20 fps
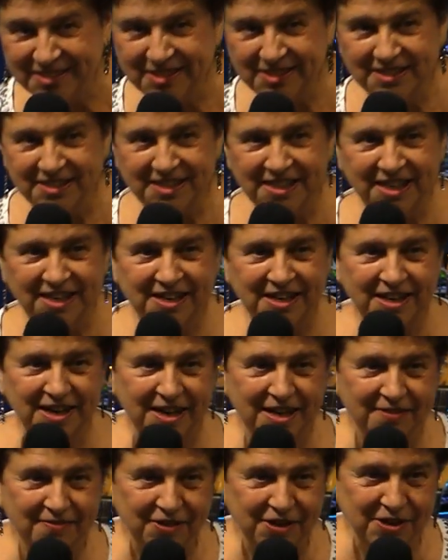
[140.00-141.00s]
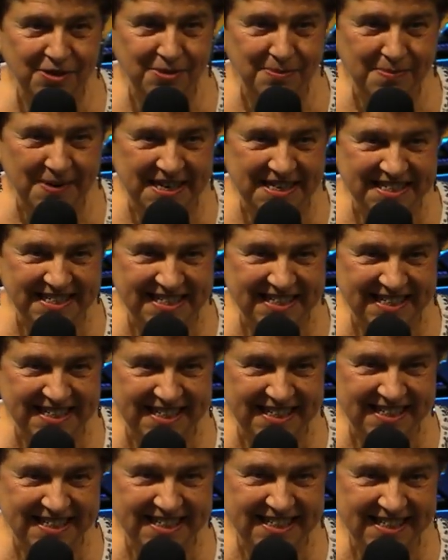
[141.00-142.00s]
to deliver your
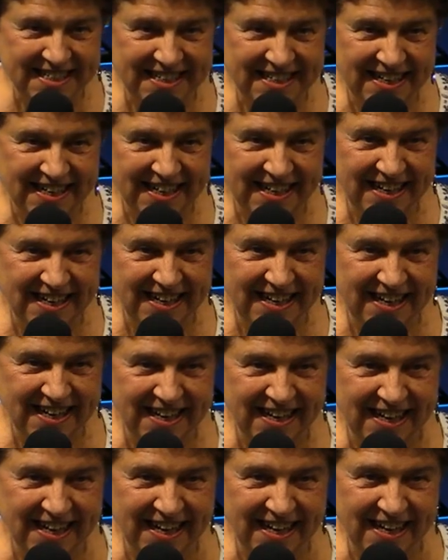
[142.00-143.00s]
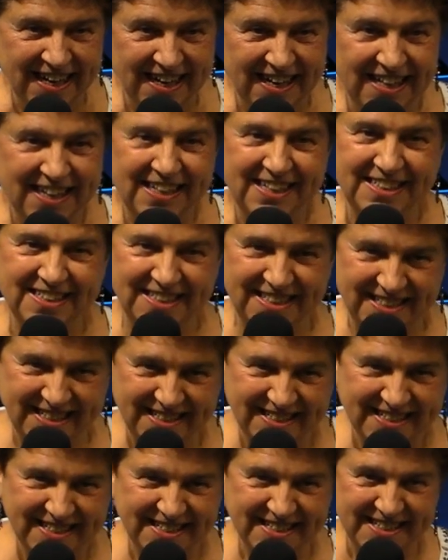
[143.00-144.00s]
message in
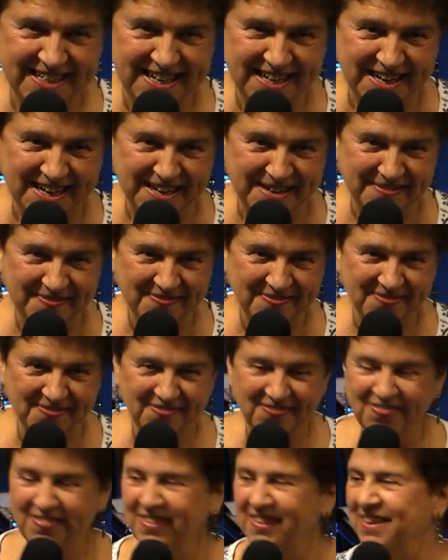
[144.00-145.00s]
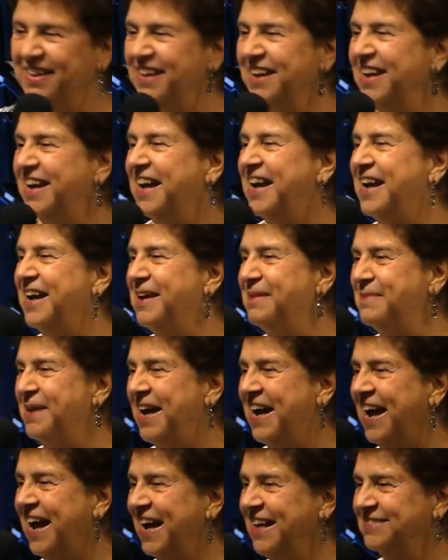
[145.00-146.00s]
Jesus' name.
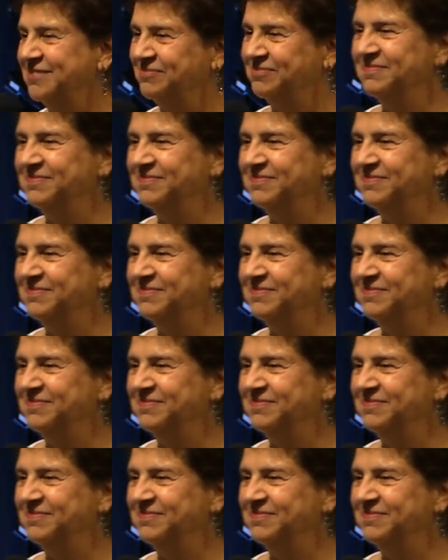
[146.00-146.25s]
Amen.